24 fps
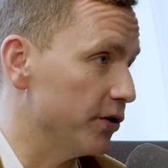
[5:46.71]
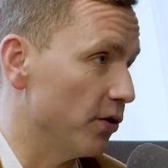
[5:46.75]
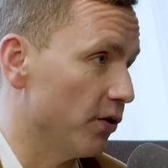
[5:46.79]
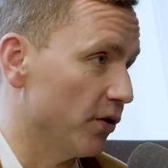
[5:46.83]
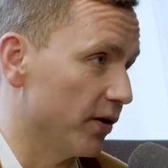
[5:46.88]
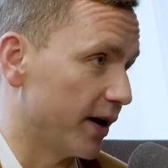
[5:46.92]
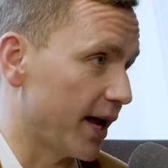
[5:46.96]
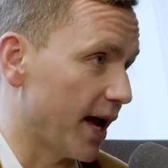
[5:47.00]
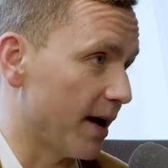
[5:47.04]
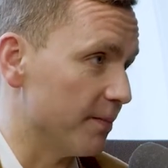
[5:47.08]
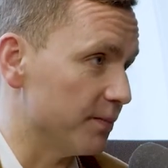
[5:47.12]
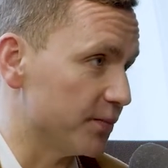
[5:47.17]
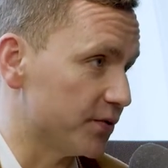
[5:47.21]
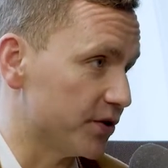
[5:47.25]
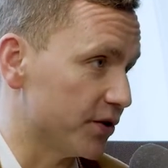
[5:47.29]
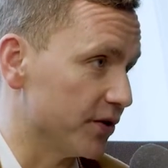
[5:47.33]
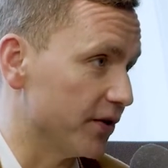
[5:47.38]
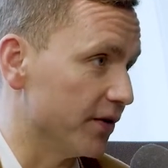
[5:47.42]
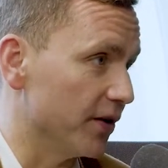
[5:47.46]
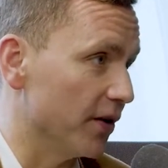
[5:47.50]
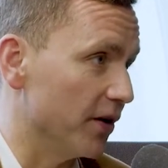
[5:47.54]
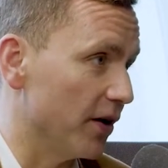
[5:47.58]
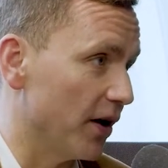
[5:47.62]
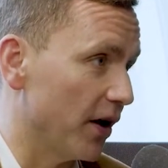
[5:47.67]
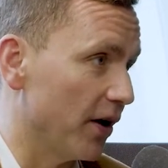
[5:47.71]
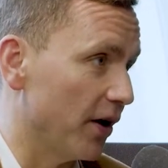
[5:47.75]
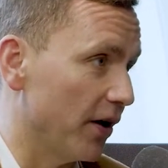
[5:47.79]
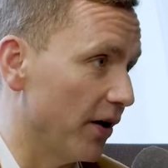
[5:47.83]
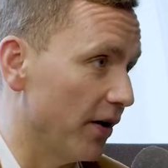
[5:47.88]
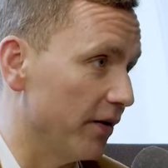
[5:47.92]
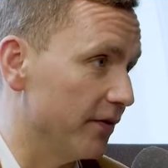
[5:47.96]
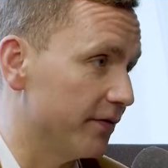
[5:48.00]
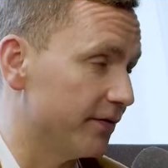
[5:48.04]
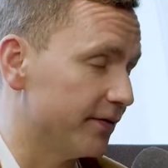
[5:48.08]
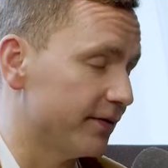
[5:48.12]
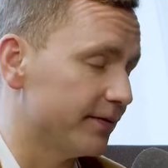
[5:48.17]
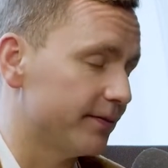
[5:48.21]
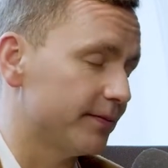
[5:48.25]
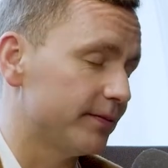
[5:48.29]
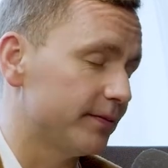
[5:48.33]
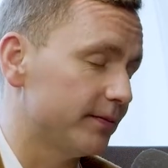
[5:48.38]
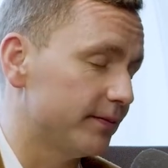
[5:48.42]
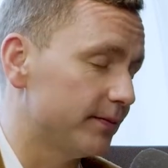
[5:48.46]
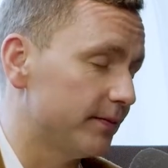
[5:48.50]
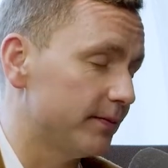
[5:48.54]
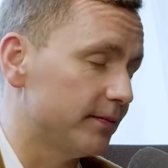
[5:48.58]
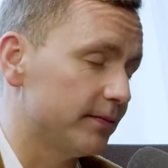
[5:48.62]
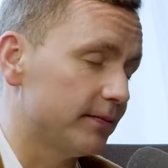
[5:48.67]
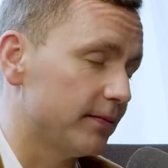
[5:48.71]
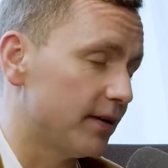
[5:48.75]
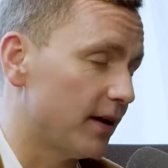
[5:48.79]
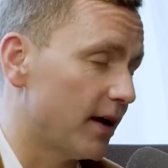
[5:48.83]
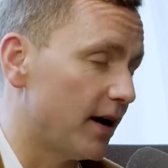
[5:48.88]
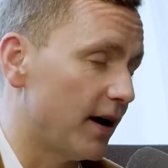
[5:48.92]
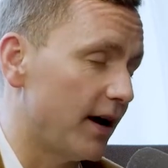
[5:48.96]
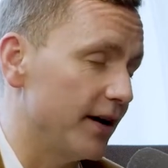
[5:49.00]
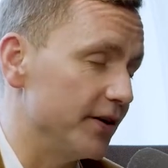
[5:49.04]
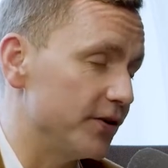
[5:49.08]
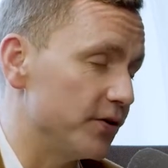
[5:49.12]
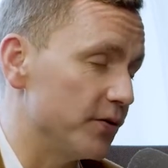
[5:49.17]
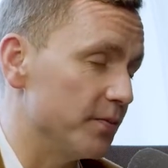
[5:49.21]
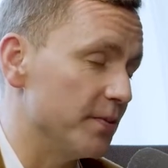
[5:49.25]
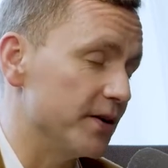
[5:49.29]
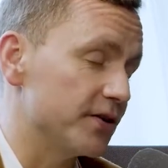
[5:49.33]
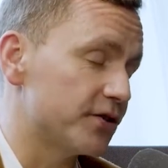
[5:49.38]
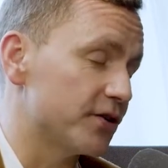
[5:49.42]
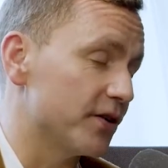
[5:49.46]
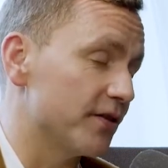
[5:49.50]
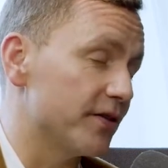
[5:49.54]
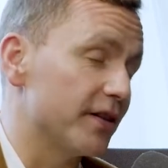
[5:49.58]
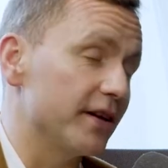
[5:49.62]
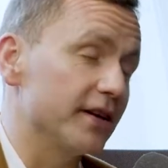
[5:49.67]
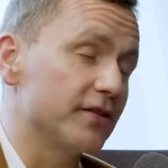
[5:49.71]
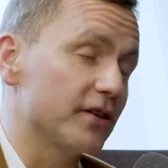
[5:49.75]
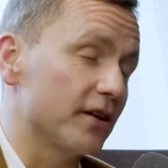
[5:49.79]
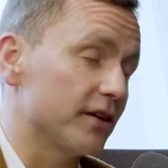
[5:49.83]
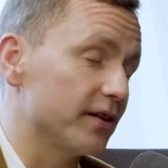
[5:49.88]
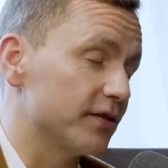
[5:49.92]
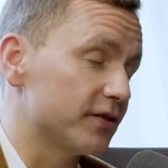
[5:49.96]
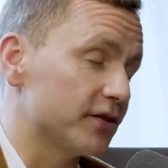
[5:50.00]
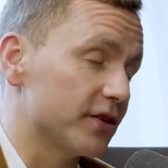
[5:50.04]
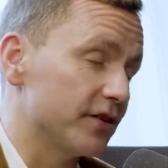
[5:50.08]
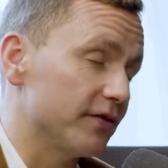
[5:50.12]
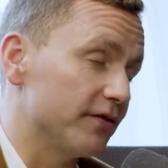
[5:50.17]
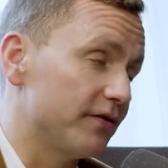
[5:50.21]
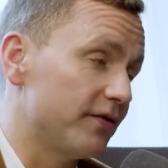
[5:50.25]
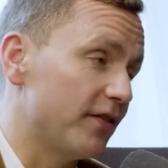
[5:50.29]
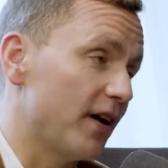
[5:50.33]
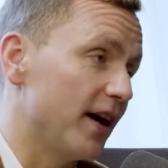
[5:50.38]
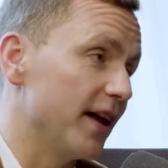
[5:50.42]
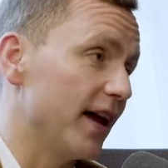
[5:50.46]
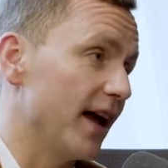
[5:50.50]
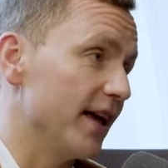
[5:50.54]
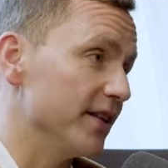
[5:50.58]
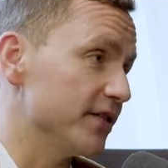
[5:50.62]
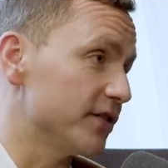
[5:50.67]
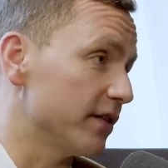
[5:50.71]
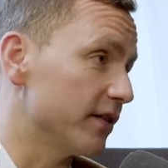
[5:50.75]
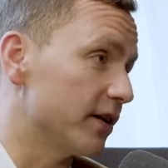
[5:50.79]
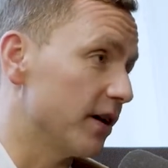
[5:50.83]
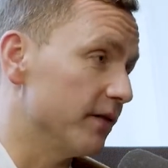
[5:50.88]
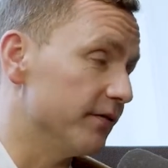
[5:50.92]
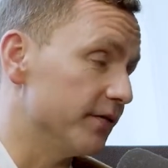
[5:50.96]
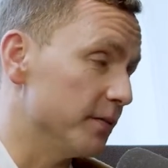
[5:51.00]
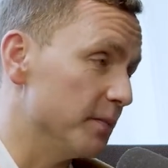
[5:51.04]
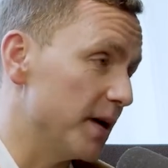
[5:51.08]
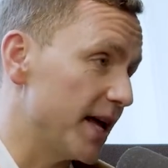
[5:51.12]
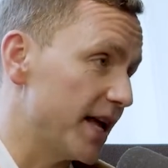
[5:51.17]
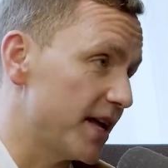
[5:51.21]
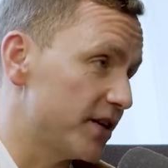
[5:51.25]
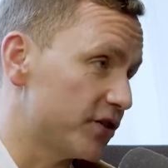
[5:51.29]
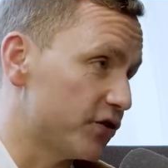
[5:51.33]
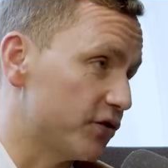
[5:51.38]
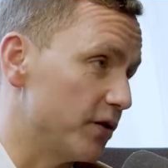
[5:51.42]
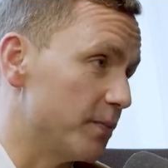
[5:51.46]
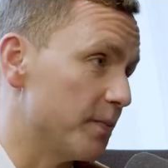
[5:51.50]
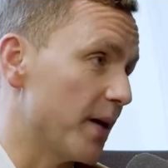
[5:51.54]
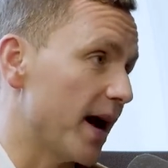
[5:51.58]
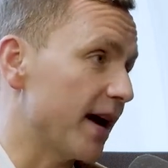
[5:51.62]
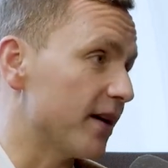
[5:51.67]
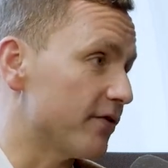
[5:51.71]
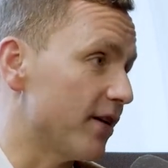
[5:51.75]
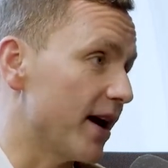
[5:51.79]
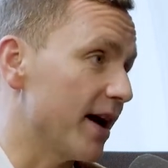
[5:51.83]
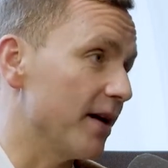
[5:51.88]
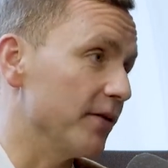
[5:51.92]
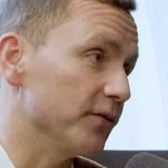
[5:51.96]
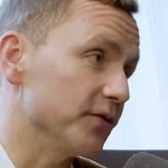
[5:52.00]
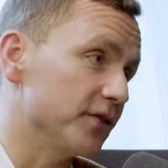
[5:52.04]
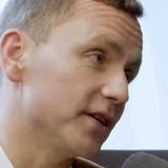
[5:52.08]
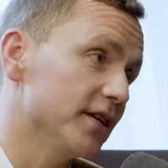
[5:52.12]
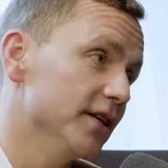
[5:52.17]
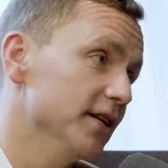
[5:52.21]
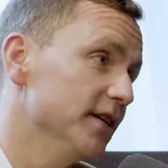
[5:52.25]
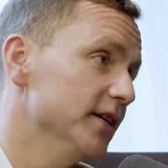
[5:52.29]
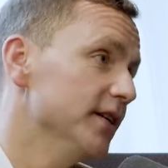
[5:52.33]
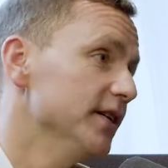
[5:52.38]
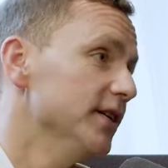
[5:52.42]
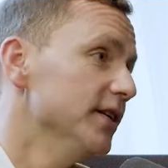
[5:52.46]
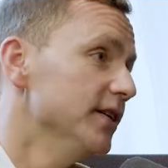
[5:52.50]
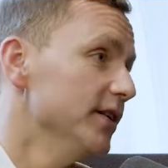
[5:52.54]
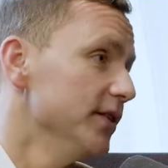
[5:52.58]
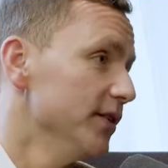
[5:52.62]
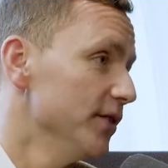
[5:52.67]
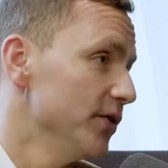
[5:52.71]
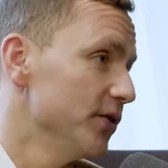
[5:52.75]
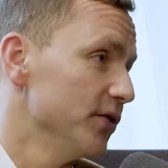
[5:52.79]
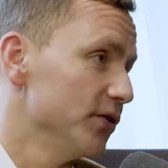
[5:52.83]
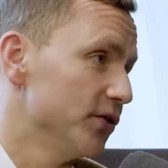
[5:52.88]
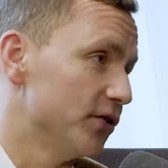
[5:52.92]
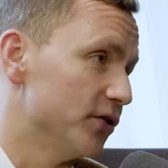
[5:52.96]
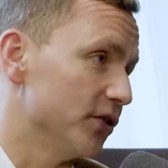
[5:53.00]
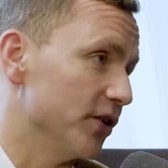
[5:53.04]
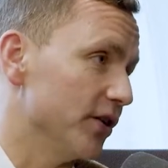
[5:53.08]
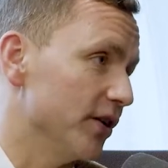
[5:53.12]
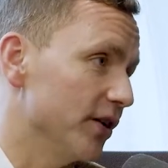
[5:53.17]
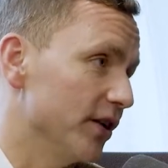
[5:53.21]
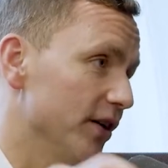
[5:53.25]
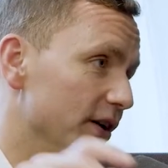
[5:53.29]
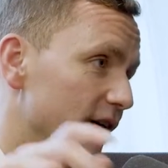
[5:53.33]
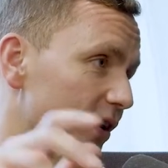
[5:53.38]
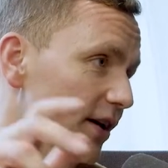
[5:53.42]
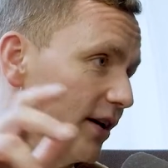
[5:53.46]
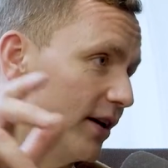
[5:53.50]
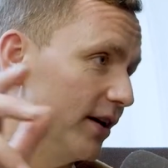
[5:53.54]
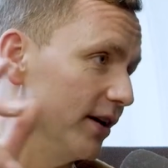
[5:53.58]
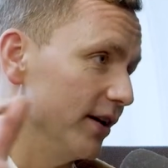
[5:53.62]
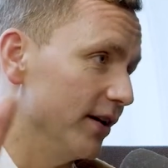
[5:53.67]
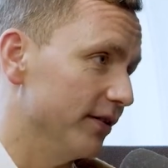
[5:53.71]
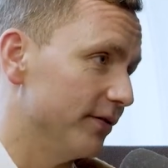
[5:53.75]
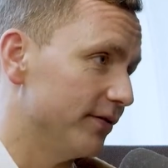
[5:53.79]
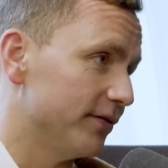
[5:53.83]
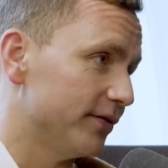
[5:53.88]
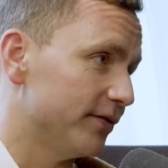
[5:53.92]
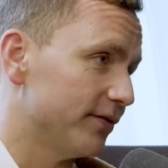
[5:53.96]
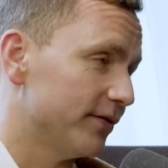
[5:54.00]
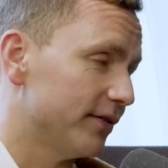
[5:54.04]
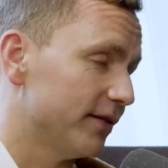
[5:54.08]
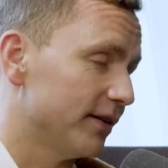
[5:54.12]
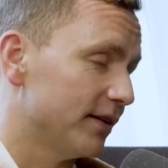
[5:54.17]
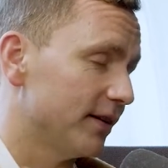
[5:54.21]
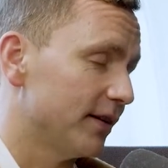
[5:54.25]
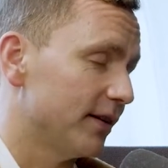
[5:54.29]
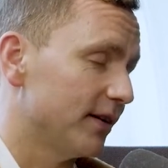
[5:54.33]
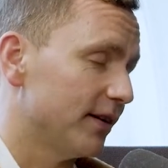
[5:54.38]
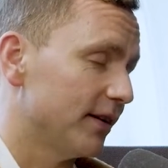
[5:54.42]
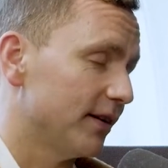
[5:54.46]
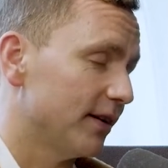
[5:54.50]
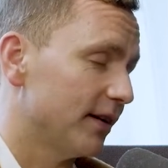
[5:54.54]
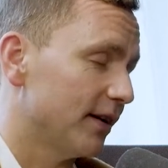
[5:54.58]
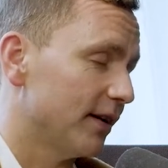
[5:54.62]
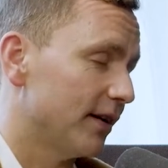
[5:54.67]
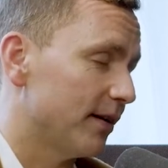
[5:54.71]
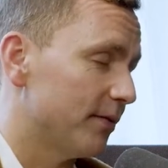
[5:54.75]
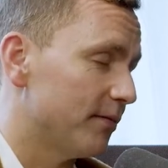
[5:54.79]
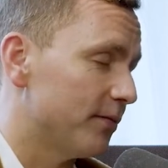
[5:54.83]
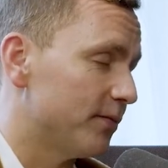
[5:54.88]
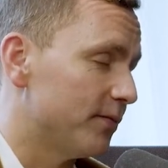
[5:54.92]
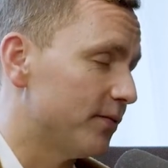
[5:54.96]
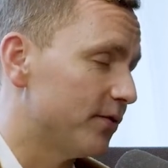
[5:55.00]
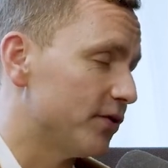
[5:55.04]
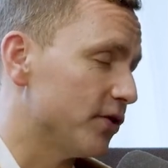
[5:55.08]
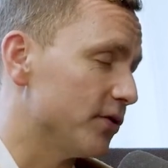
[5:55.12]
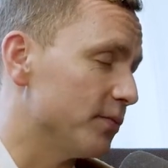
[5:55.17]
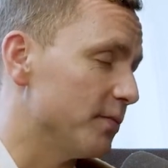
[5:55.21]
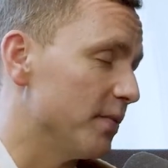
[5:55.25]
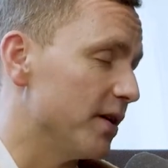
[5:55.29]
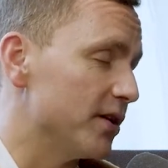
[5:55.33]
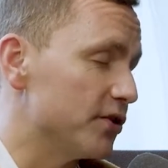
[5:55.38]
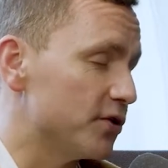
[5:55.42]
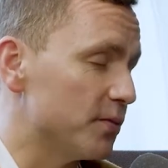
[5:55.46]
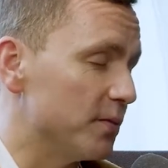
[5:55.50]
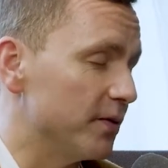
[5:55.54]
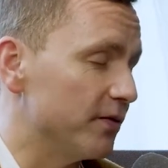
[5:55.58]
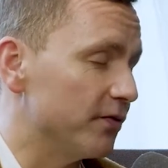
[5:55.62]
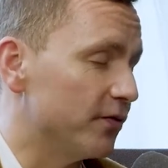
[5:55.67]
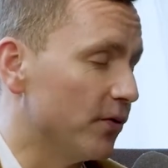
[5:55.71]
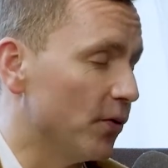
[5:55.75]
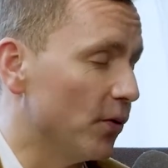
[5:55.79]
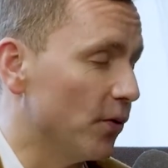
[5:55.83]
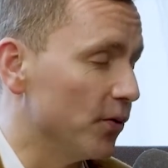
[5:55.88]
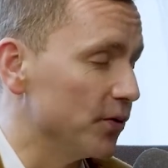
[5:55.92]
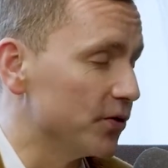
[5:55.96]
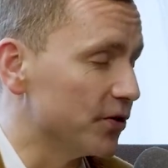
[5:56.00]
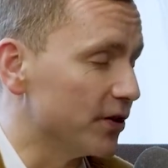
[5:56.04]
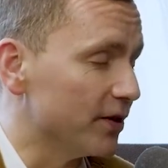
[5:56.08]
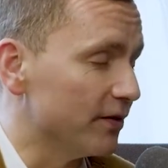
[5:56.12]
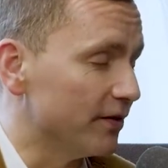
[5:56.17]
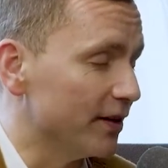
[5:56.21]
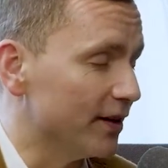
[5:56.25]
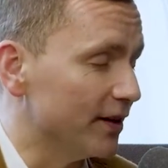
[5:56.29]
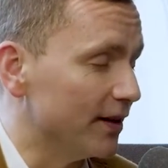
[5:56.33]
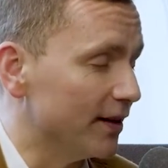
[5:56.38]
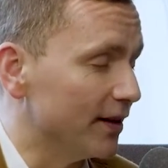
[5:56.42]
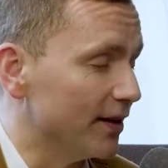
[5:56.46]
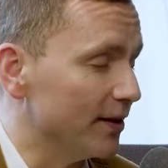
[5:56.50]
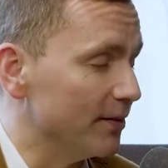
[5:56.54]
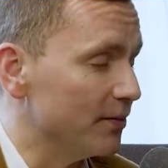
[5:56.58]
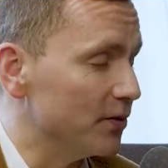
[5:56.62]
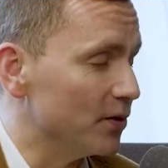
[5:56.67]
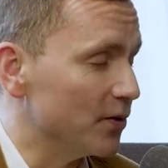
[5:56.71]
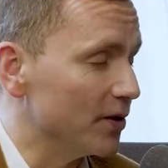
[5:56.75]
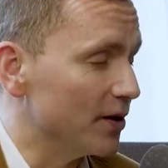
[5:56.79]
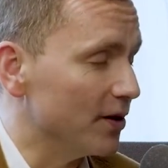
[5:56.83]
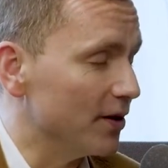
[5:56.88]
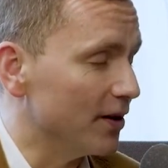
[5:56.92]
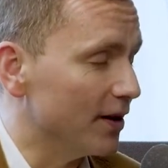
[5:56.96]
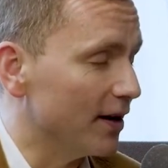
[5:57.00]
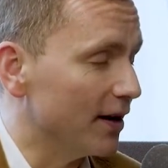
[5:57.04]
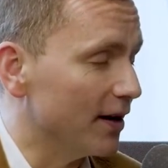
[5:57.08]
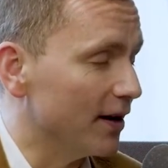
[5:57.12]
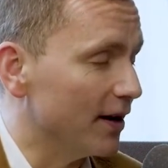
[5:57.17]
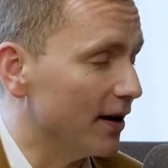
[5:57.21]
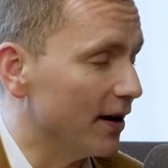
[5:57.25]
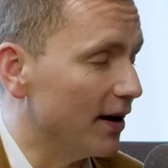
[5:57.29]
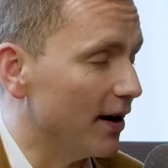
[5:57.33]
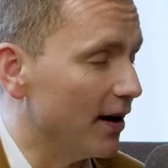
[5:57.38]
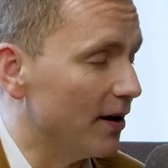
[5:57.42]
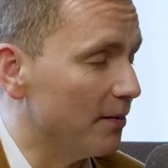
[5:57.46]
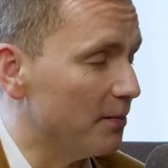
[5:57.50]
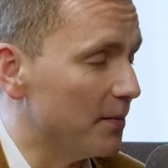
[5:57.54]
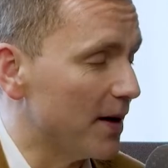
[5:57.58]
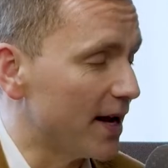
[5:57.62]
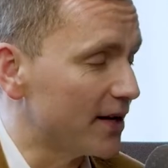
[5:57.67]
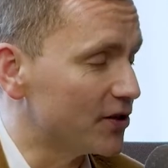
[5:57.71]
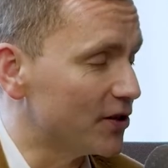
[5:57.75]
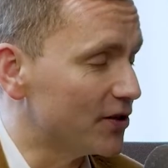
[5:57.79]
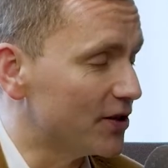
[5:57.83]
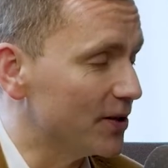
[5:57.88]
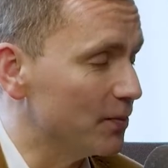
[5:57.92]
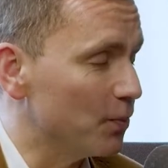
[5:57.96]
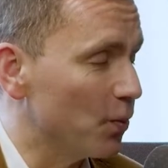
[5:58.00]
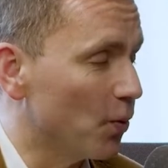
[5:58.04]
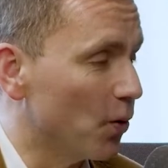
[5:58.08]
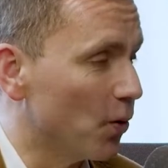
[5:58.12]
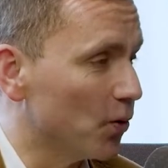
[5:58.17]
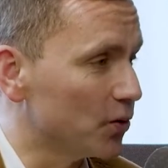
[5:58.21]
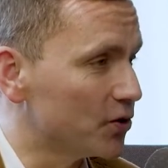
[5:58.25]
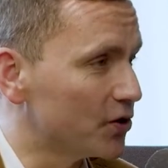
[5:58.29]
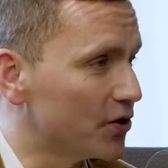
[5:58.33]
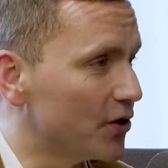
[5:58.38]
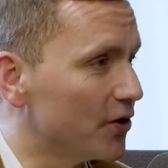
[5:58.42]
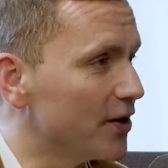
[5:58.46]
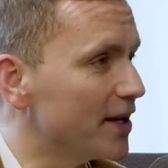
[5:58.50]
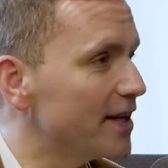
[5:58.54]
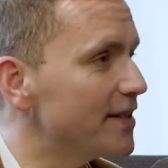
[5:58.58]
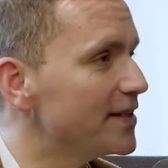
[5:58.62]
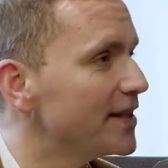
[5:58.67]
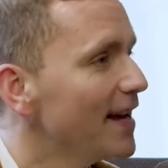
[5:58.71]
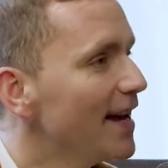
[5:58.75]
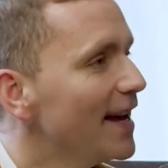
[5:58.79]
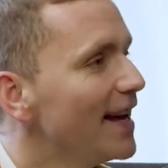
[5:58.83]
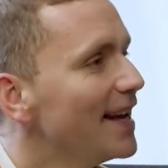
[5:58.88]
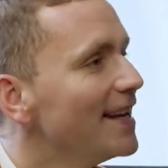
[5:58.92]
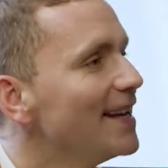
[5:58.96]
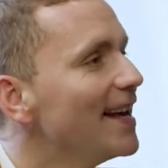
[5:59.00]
in your camp, sort of I do a mixture of things. I sort of finance, I come from a history background, sort of mentioned before, sort of I'm doing a master's in war studies.